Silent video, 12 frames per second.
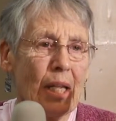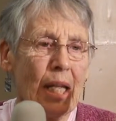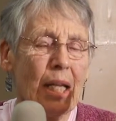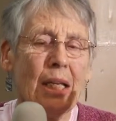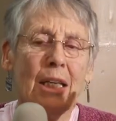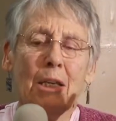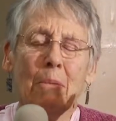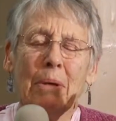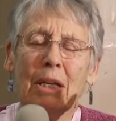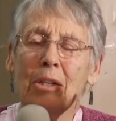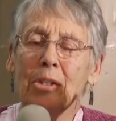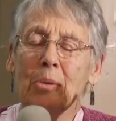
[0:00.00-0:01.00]
And
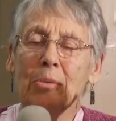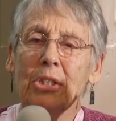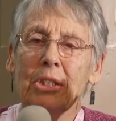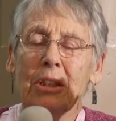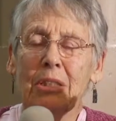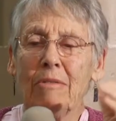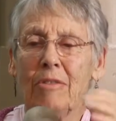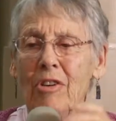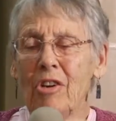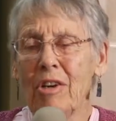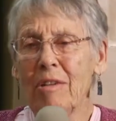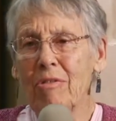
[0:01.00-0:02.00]
Independence was just a
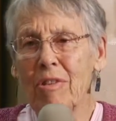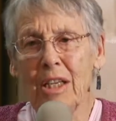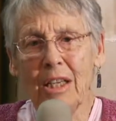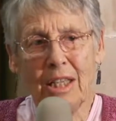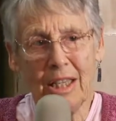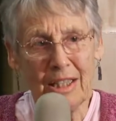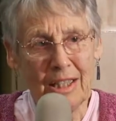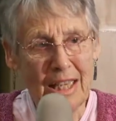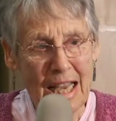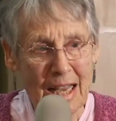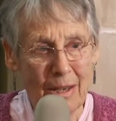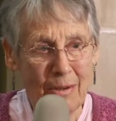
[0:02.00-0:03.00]
very friendly little
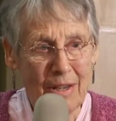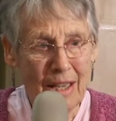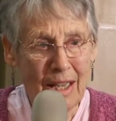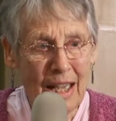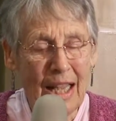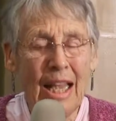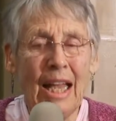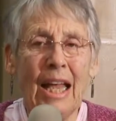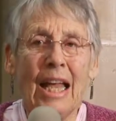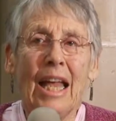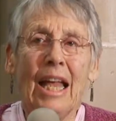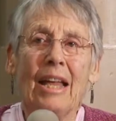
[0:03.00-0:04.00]
town.
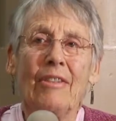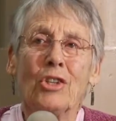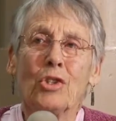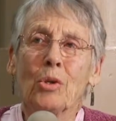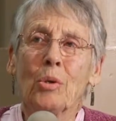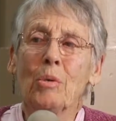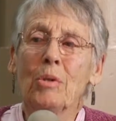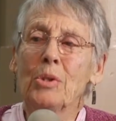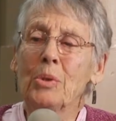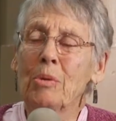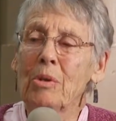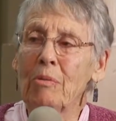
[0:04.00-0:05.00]
And the
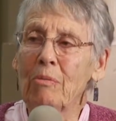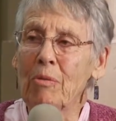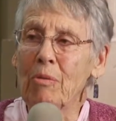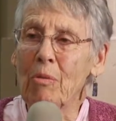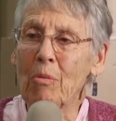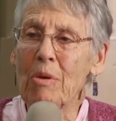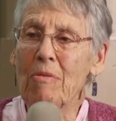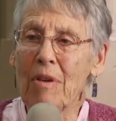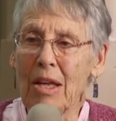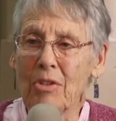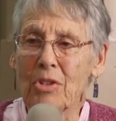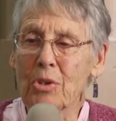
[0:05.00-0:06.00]
schools were, we
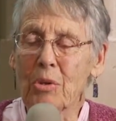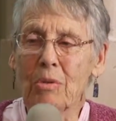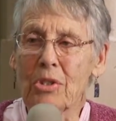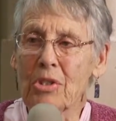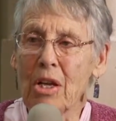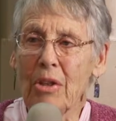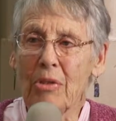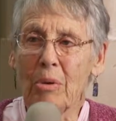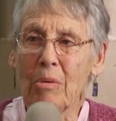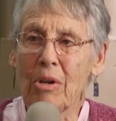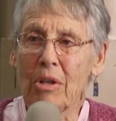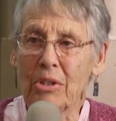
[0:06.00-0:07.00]
found the schools all
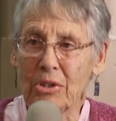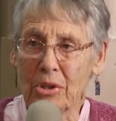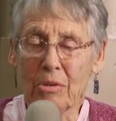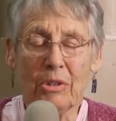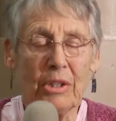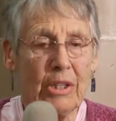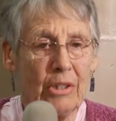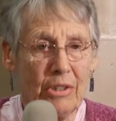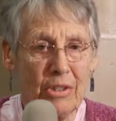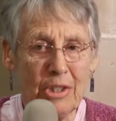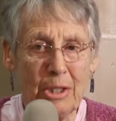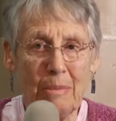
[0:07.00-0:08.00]
through our school
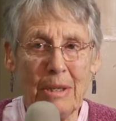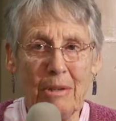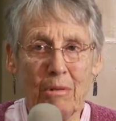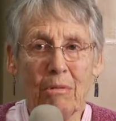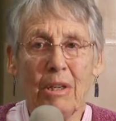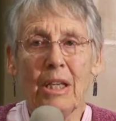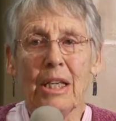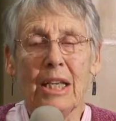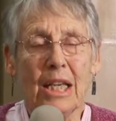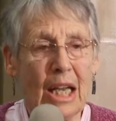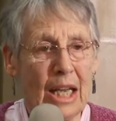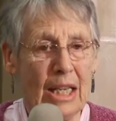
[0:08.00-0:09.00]
years to be really
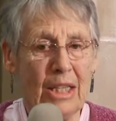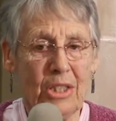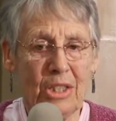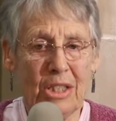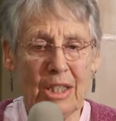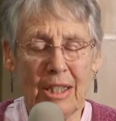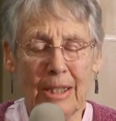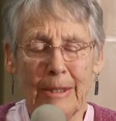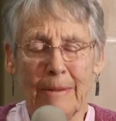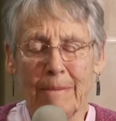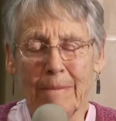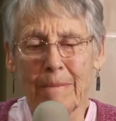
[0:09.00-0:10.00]
nice.
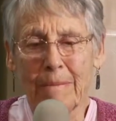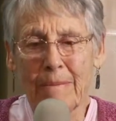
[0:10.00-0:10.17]
Um,